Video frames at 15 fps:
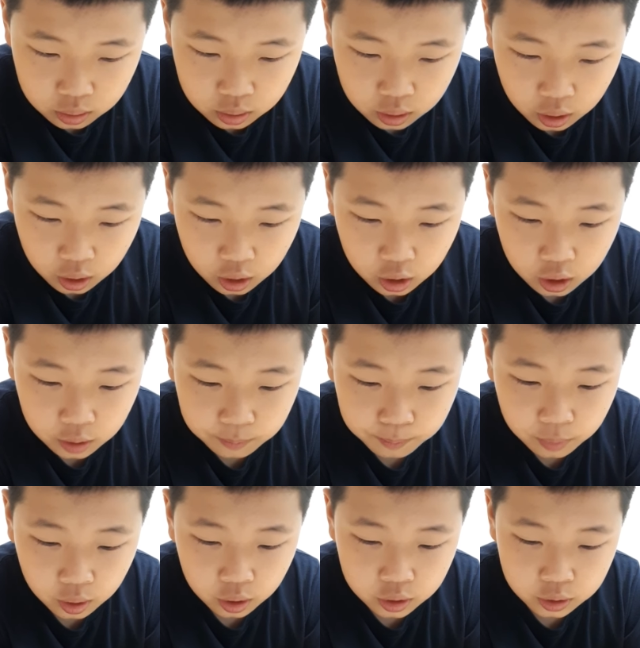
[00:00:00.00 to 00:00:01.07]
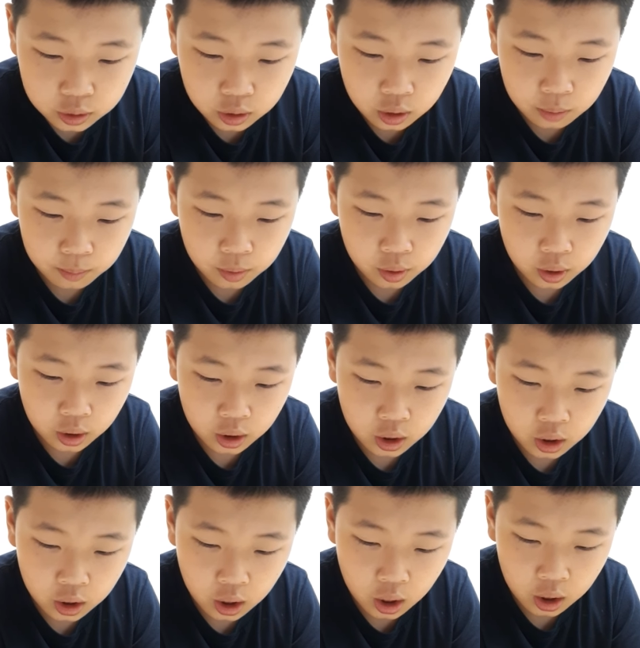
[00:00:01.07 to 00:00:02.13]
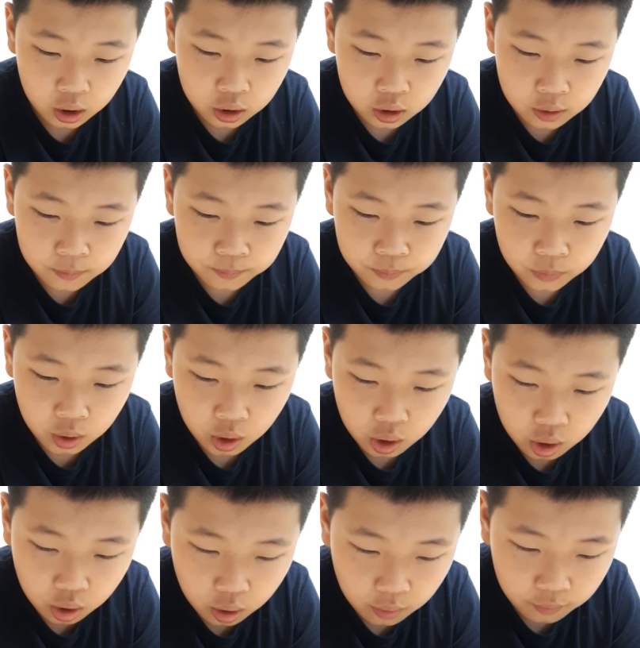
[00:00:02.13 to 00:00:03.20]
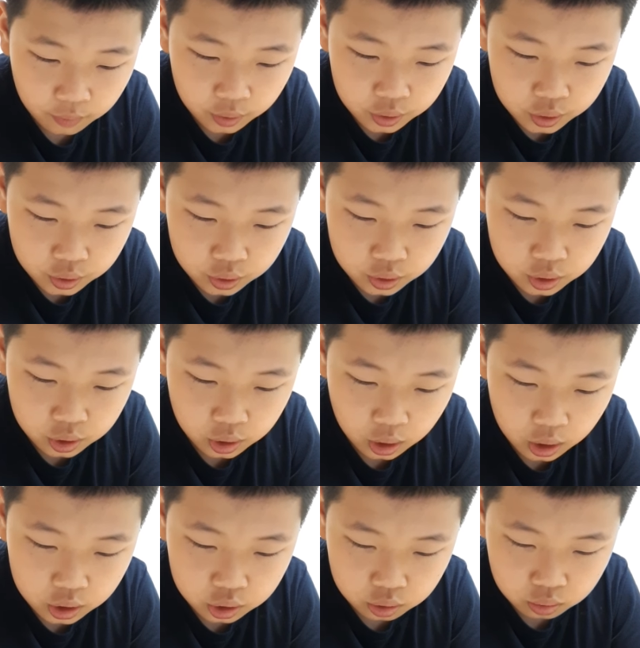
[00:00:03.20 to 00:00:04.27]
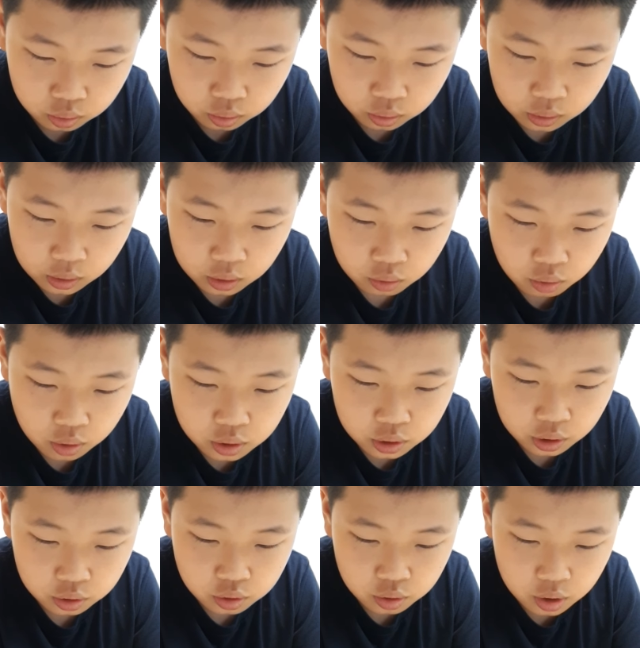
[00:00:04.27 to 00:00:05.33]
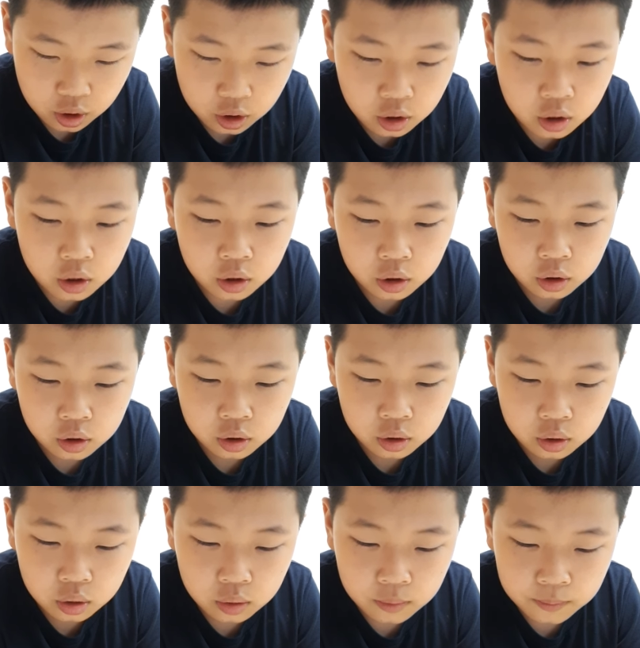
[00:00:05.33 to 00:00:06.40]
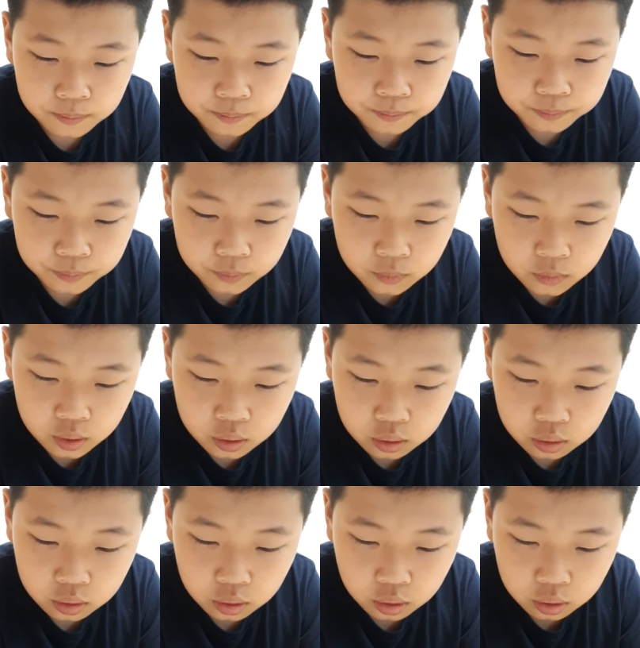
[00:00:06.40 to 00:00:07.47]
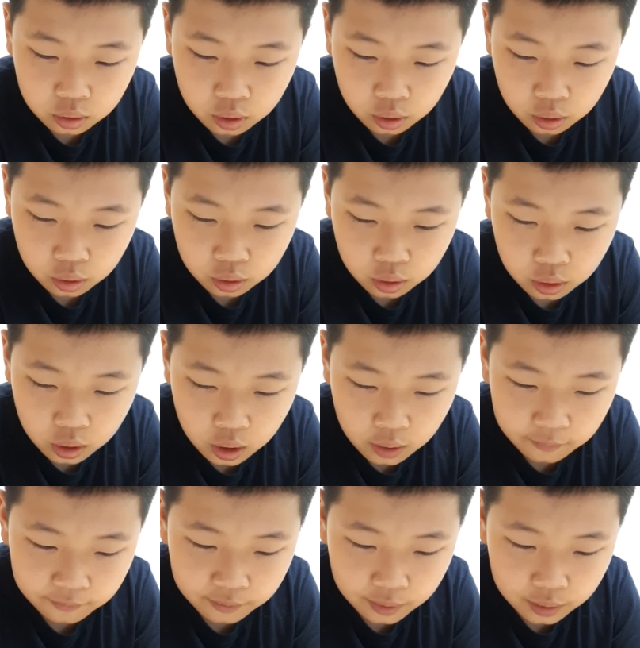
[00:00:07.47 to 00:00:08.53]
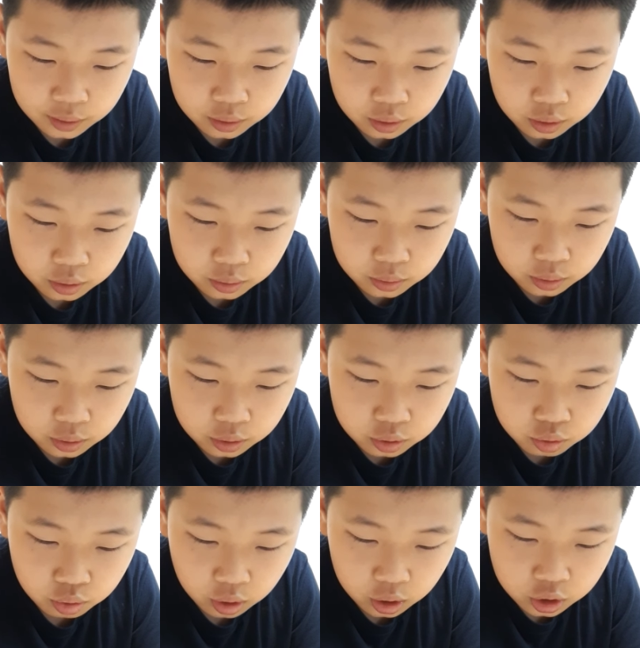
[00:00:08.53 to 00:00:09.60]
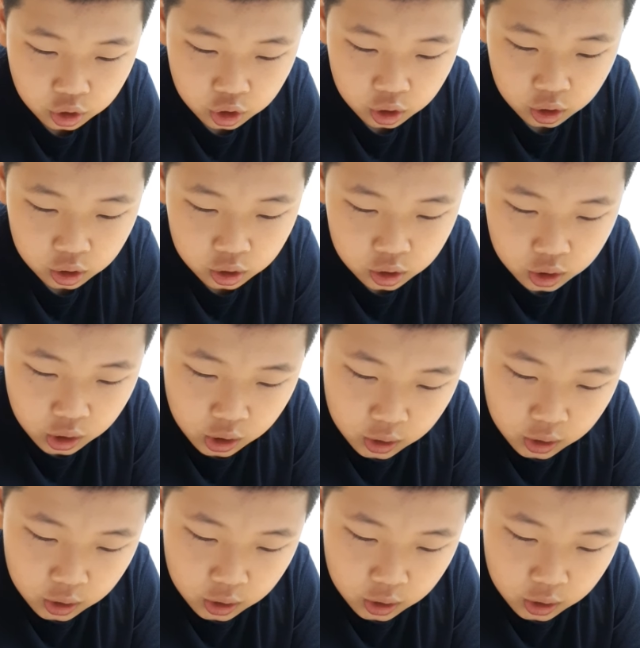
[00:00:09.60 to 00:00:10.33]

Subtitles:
Take bus number 88. Get off at Tintin High School. Cross the street. The turn left at the instructions.